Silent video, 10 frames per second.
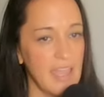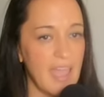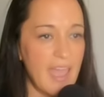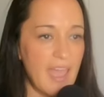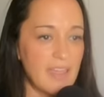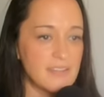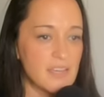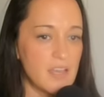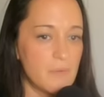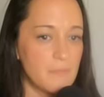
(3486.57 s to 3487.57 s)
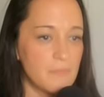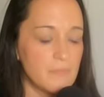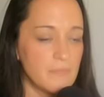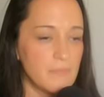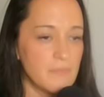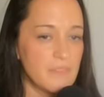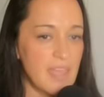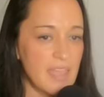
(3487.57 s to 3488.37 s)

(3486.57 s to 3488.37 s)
And um, they